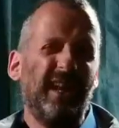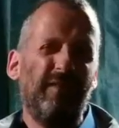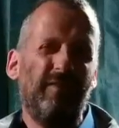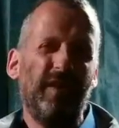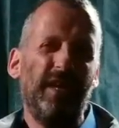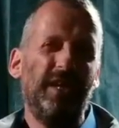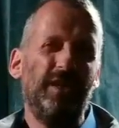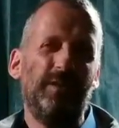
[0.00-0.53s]
they're
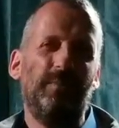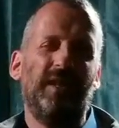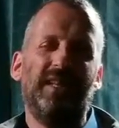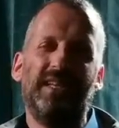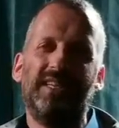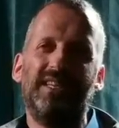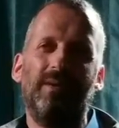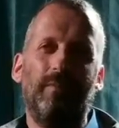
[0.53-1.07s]
finished, but
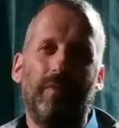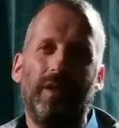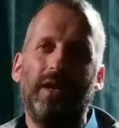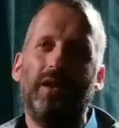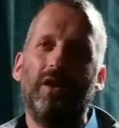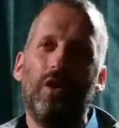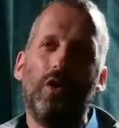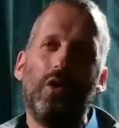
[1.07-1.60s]
there's something
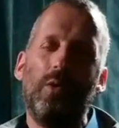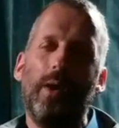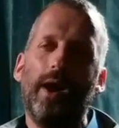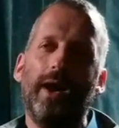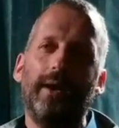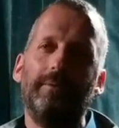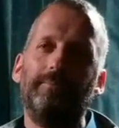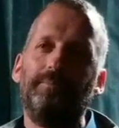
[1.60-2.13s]
not
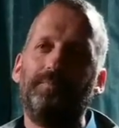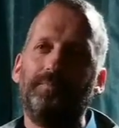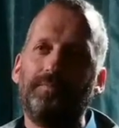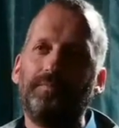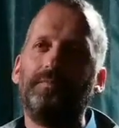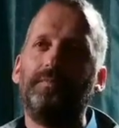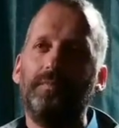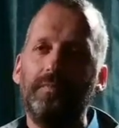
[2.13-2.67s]
quite. here,
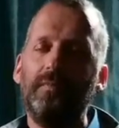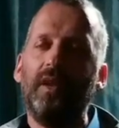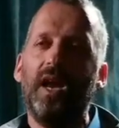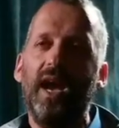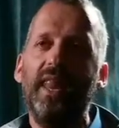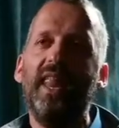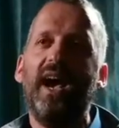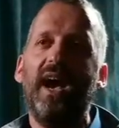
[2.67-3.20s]

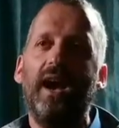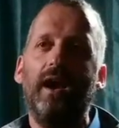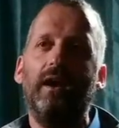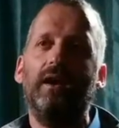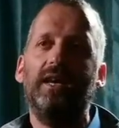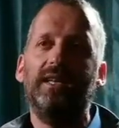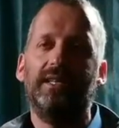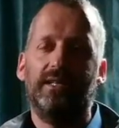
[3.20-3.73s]
And that
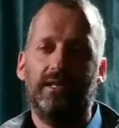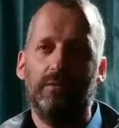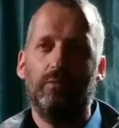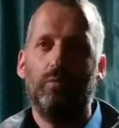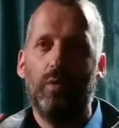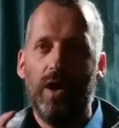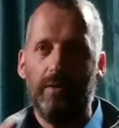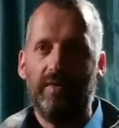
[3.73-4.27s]
is the
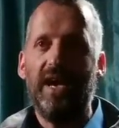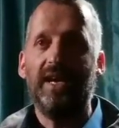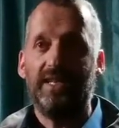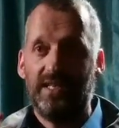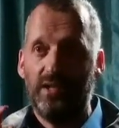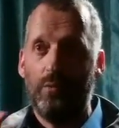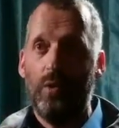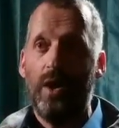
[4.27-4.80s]
wor- that's
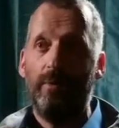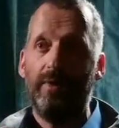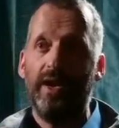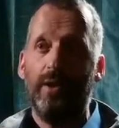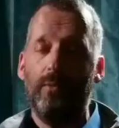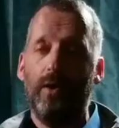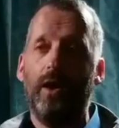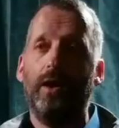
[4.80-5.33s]
the
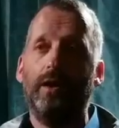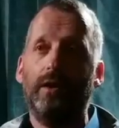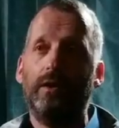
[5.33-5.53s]
worrying one.